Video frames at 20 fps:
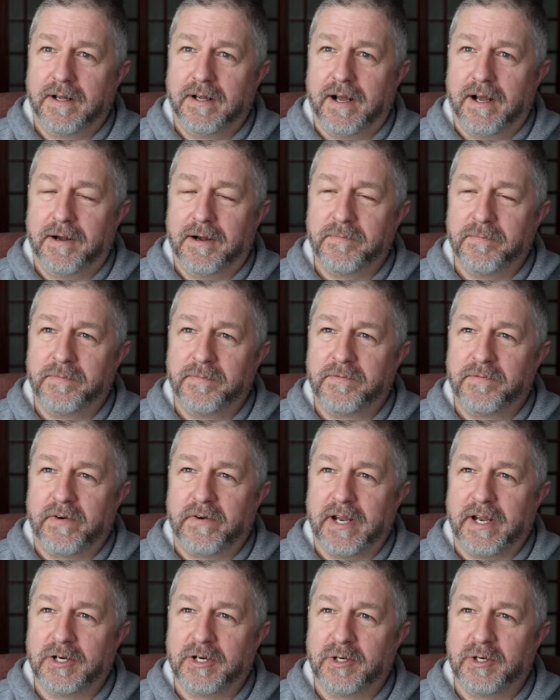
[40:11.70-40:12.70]
Um,
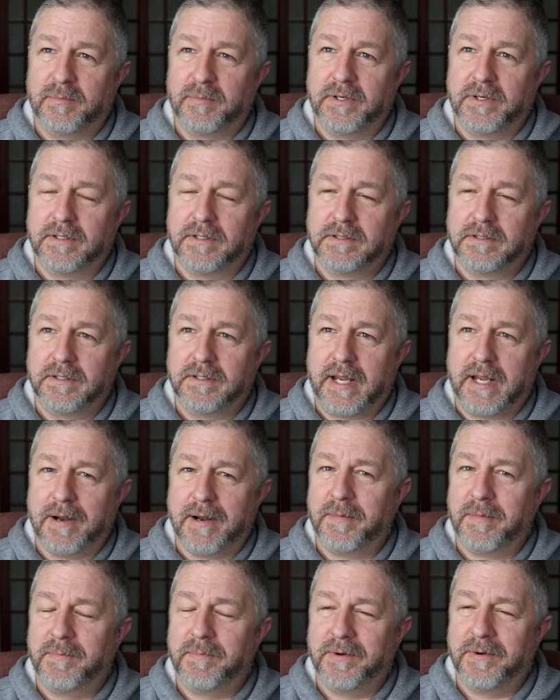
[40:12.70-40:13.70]
Frank Herbert. Can't
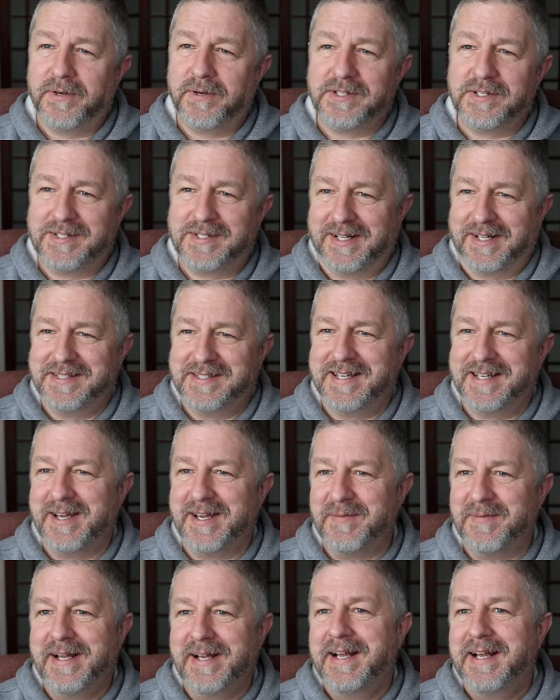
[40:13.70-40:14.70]
remember his son's
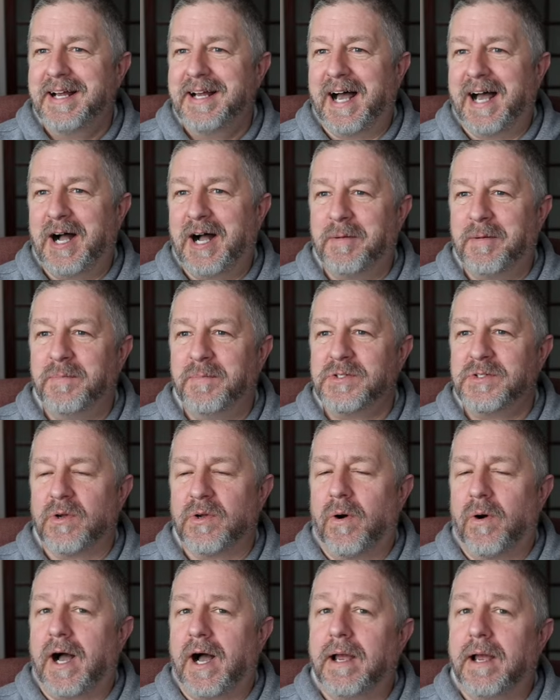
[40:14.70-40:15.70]
name. Um,
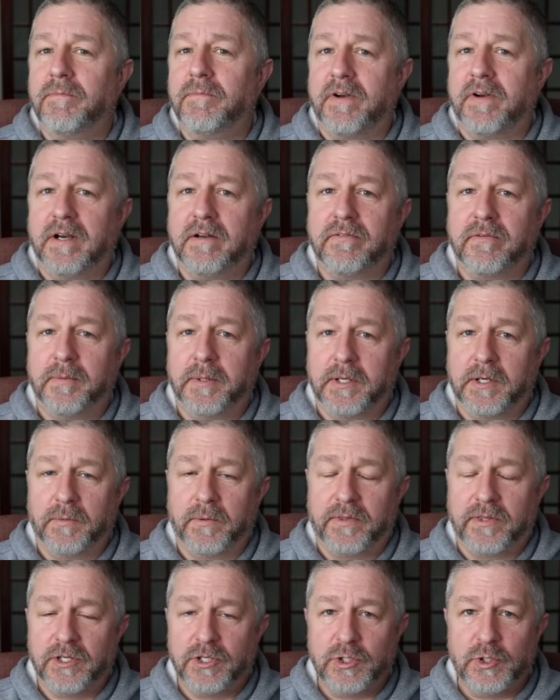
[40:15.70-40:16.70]
so I'm very familiar
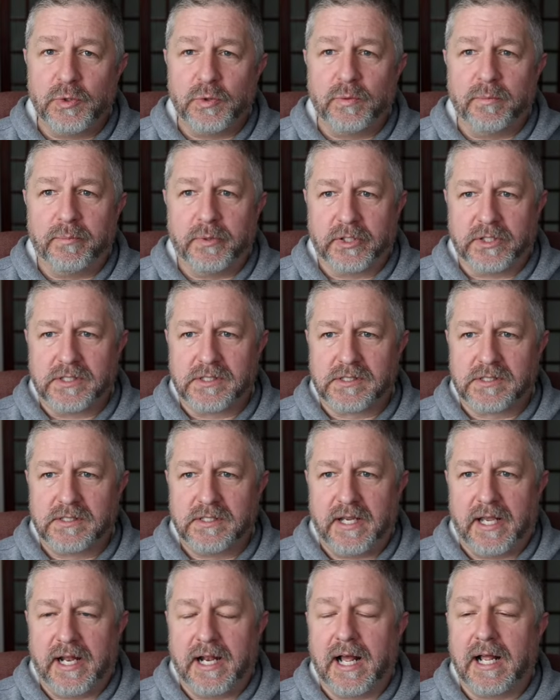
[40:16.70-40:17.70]
with the Dune
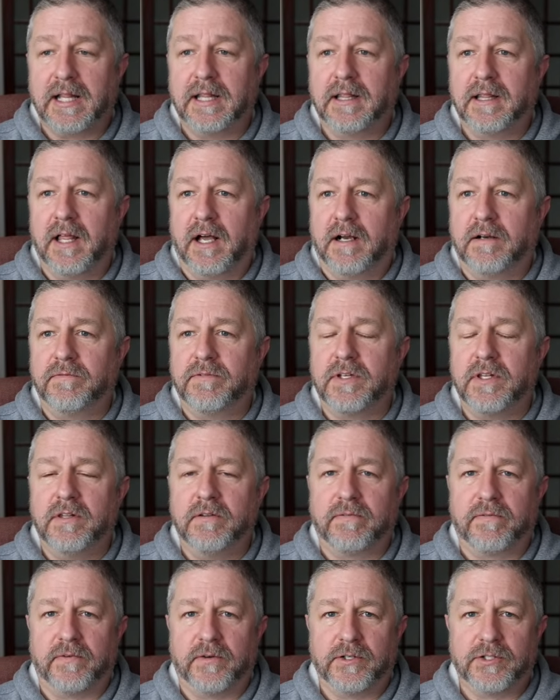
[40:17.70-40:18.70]
books, and I loved
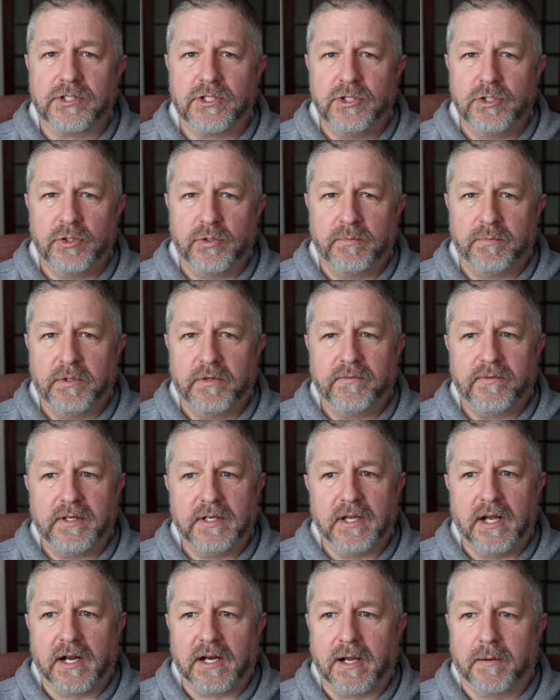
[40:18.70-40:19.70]
the first Dune
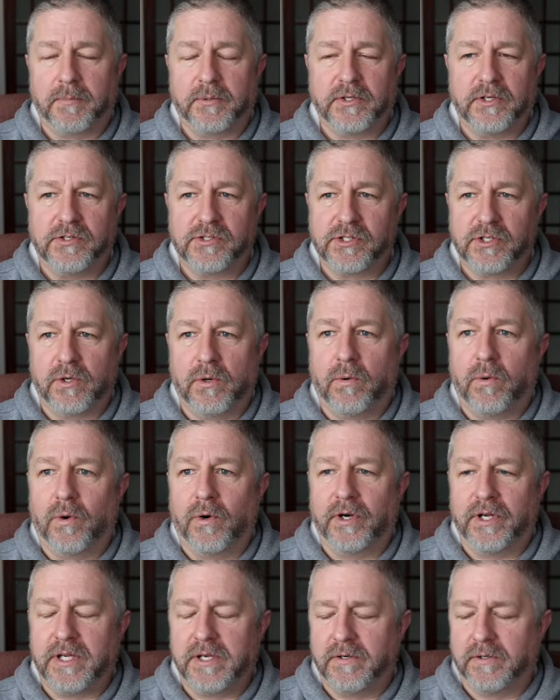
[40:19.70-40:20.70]
movie a couple years ago
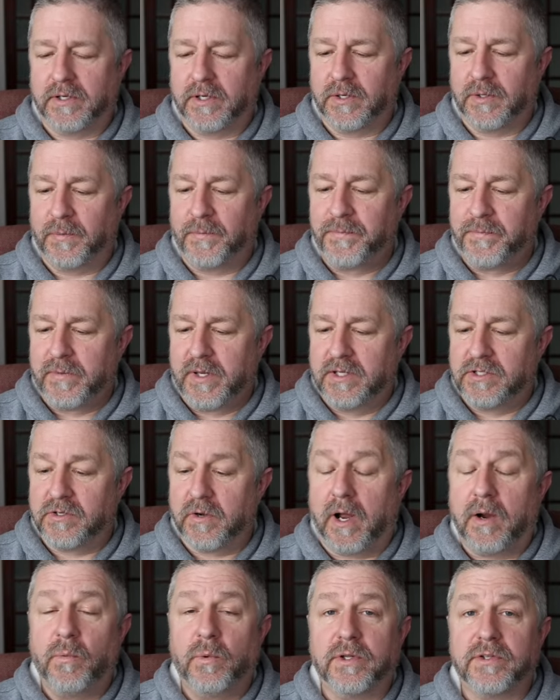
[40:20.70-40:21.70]
or a year ago. So
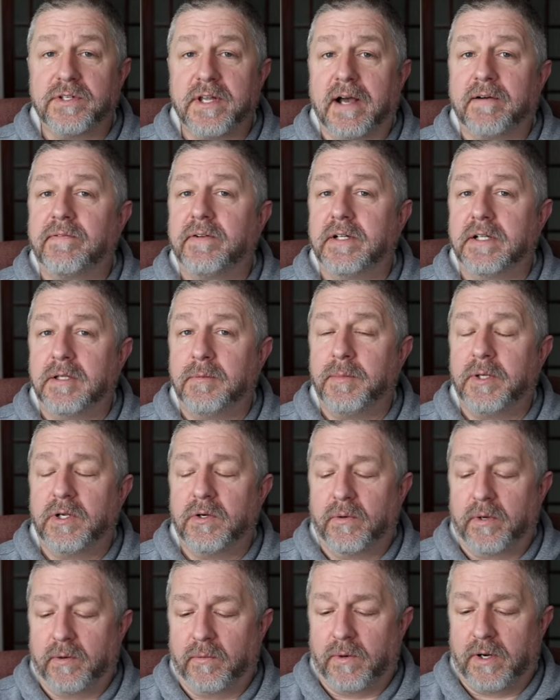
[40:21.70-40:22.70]
I will definitely be
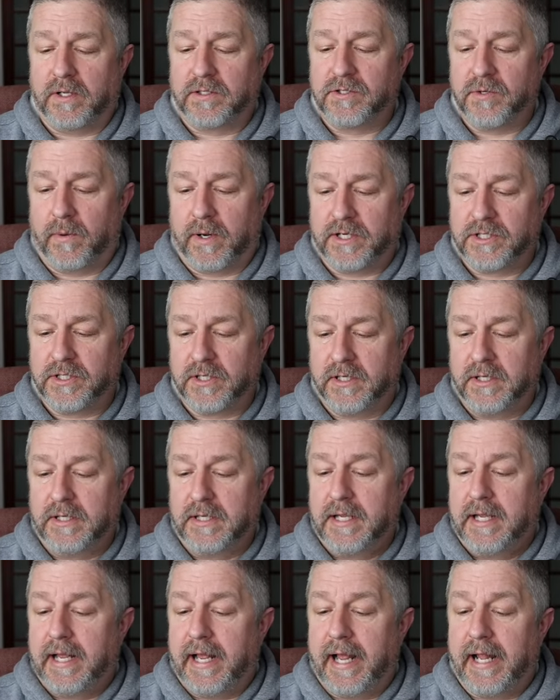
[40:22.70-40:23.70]
going to watch it.
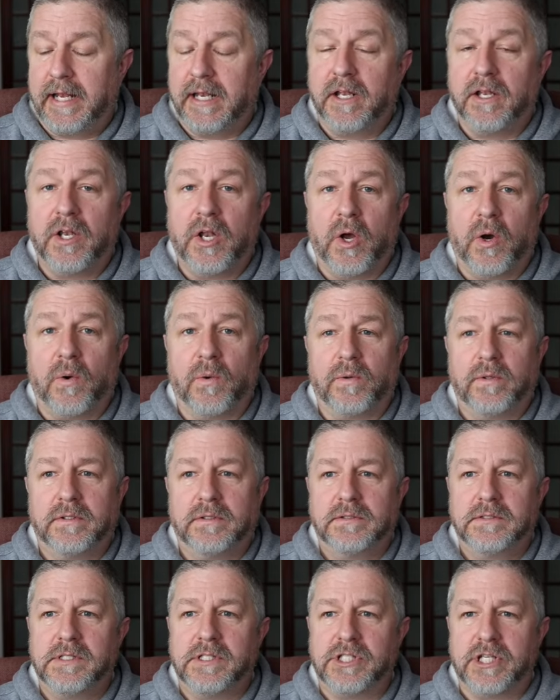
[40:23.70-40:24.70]
And no,
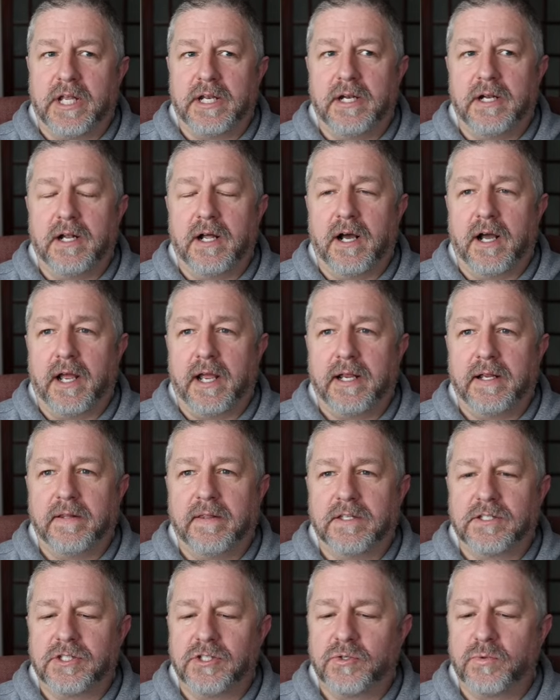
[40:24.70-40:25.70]
Jen and I,
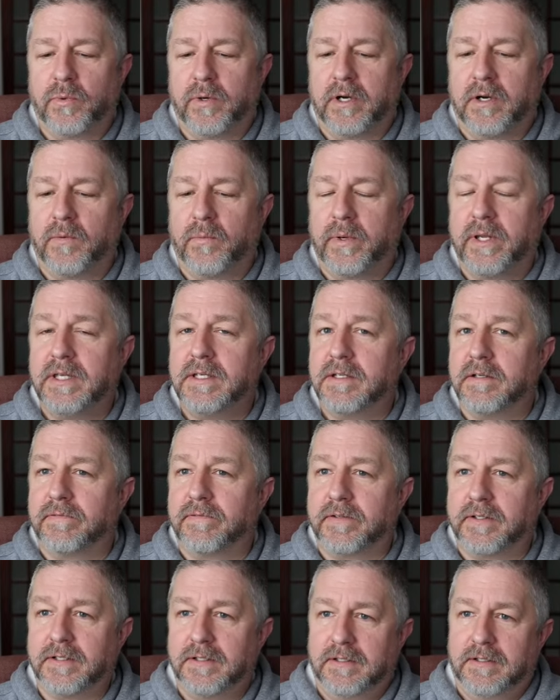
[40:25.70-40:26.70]
this is where we
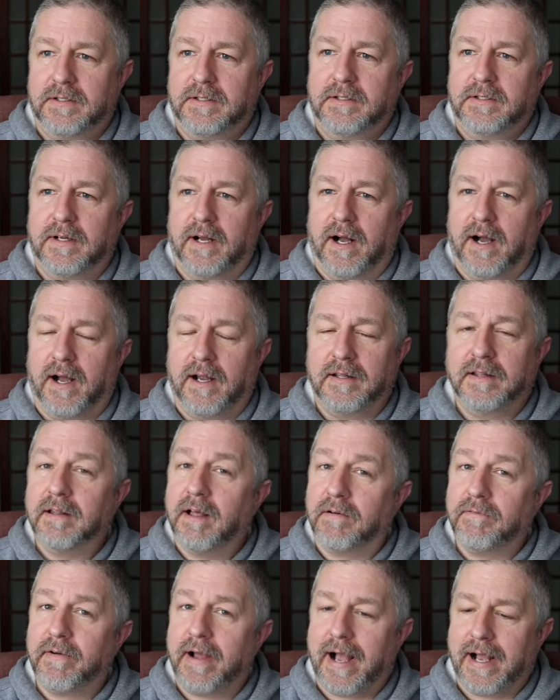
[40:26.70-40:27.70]
differ. I
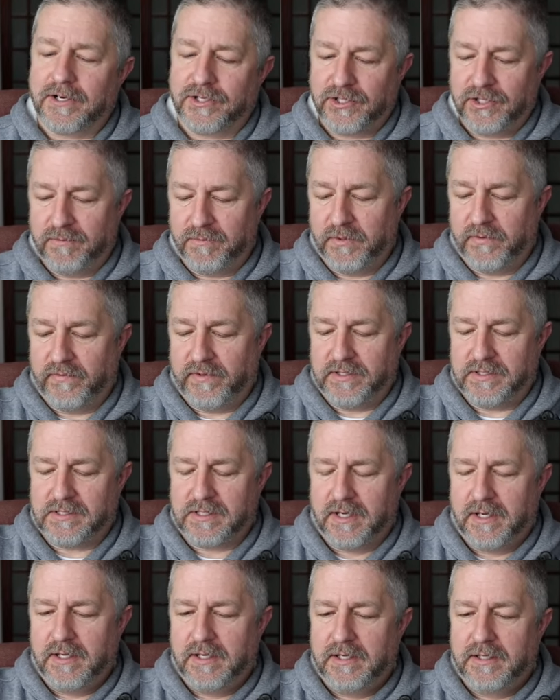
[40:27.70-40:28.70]
love action movies.
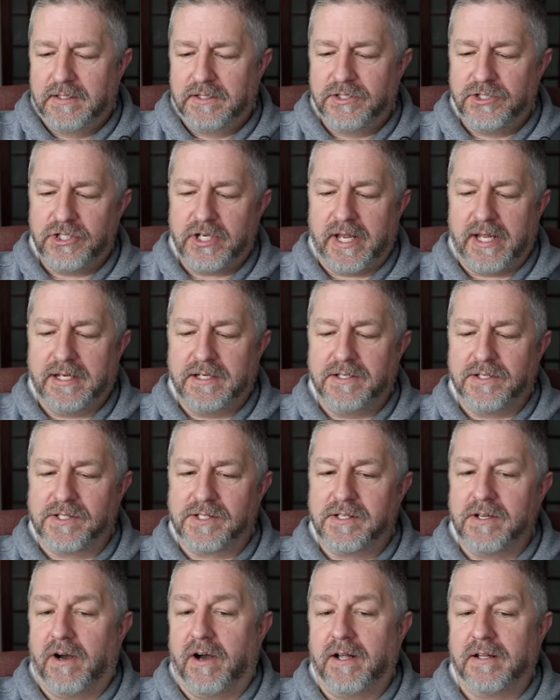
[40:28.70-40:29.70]
Jen
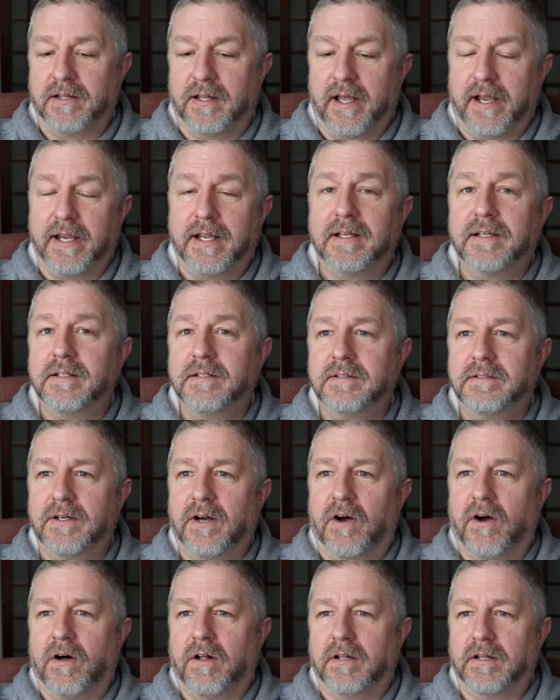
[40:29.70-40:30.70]
does not like
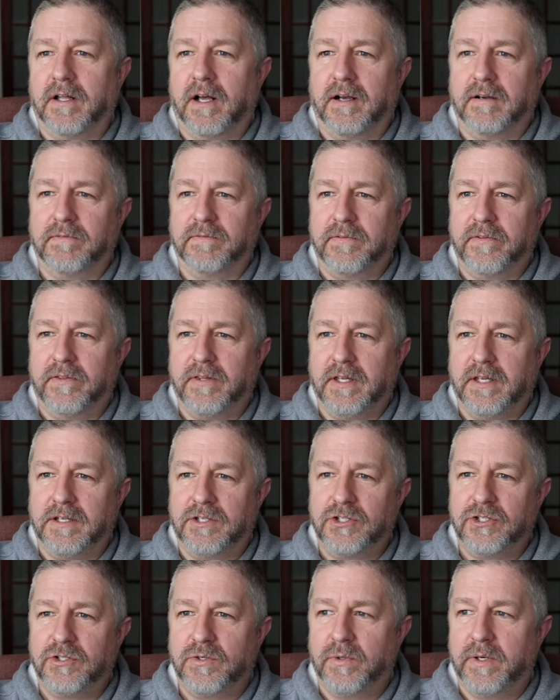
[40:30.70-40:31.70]
all of the
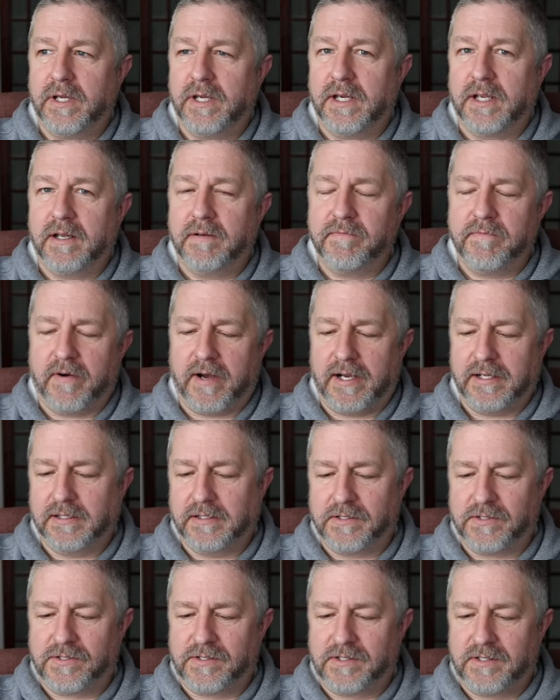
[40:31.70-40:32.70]
shooting and
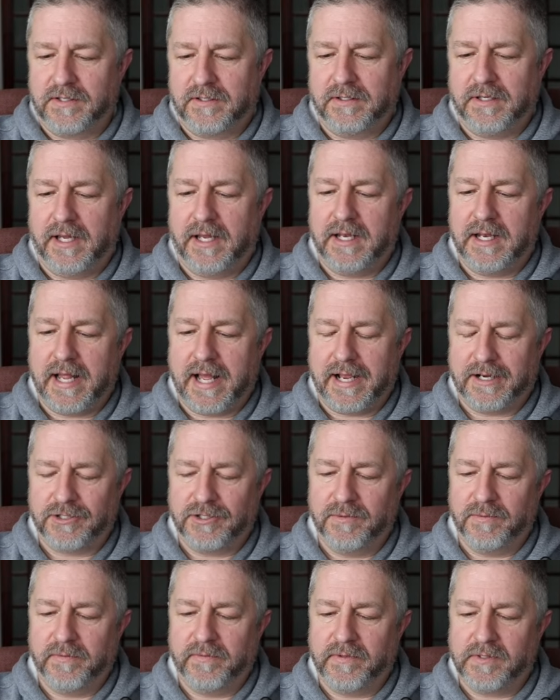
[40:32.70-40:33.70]
violence in
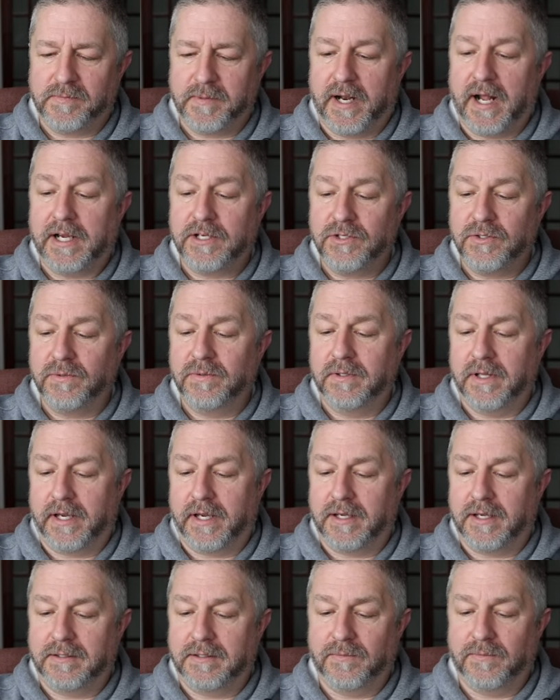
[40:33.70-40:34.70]
action movies, but I do
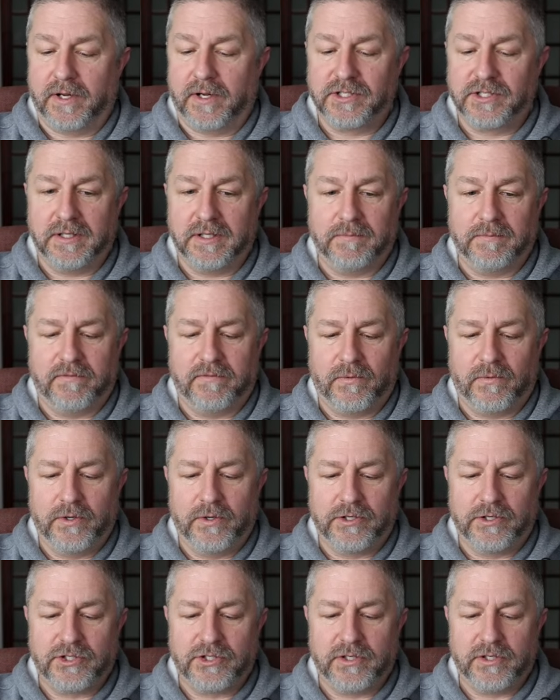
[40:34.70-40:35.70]
like watching them
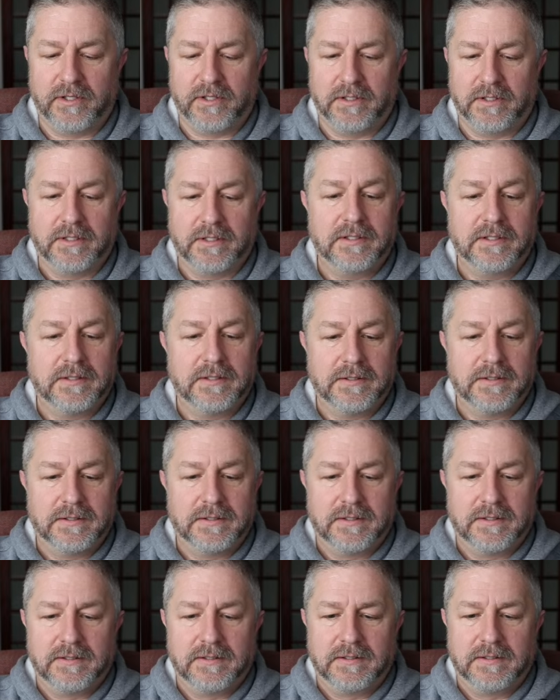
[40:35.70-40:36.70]
for sure.
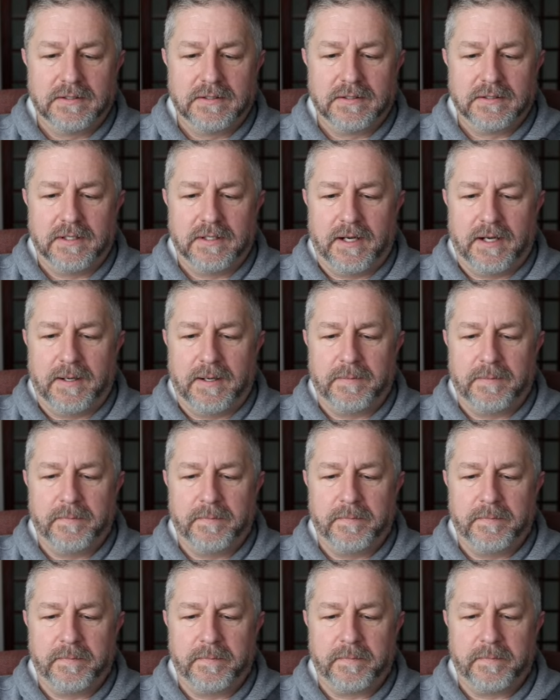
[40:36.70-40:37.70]

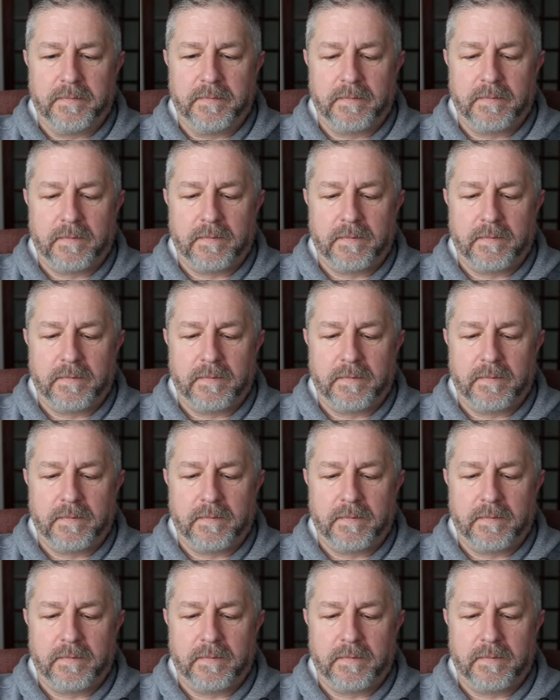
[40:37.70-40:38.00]
Um...